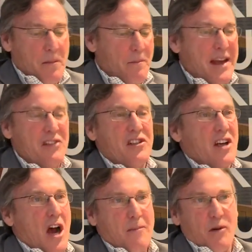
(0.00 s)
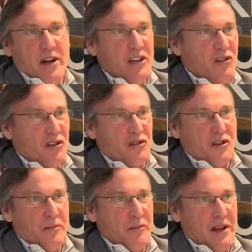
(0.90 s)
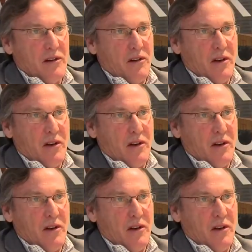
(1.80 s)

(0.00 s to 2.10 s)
basic operating system, that